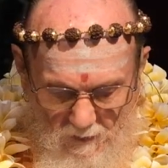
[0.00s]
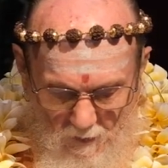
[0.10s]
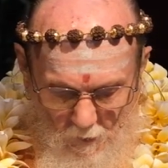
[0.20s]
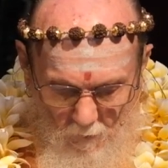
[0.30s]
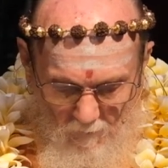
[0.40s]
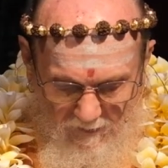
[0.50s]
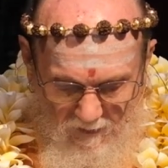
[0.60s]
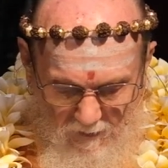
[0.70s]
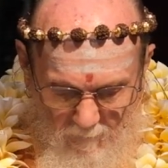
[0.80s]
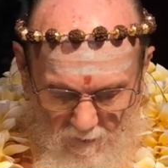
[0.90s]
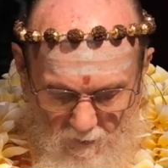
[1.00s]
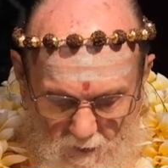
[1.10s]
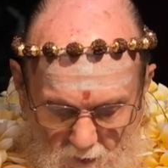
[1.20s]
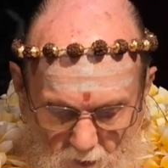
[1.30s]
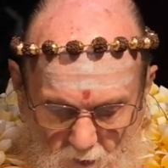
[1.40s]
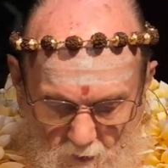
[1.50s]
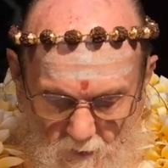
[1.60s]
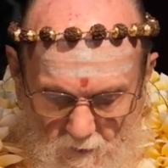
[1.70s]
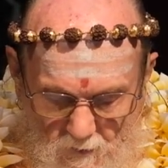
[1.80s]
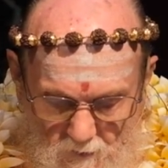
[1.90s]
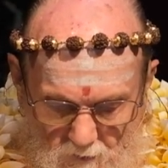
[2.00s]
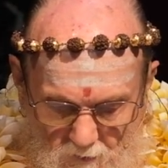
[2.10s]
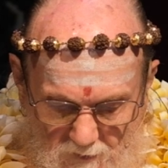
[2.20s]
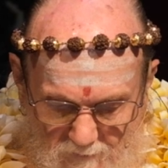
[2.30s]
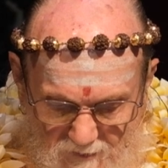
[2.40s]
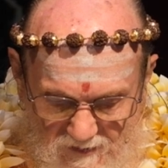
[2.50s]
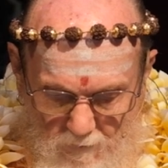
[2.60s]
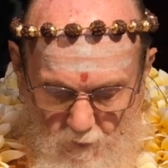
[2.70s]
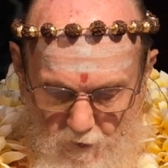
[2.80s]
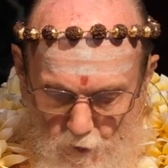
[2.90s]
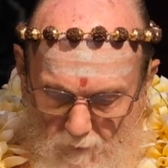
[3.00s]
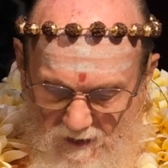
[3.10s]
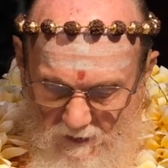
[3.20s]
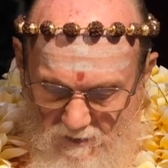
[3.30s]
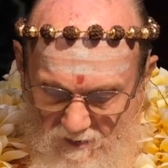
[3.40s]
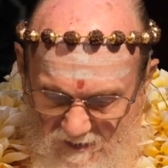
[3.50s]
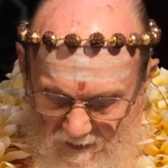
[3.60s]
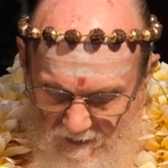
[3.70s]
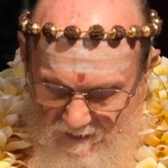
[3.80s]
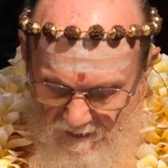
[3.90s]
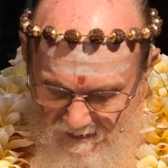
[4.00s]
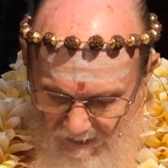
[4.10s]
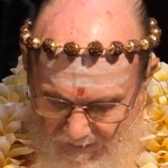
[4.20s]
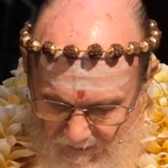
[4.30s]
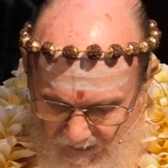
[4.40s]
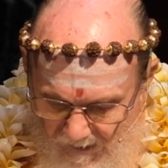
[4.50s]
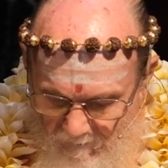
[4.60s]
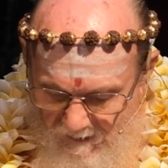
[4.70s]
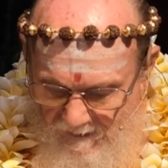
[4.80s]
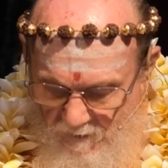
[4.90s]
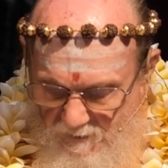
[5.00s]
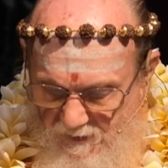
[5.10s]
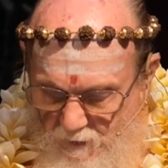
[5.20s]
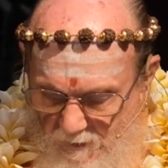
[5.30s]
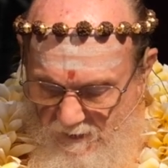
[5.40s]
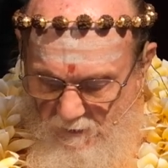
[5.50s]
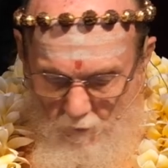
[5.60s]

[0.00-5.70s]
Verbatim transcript: Oh, my comment. Gurudeva said, When you begin to think, it is like climbing down the tree and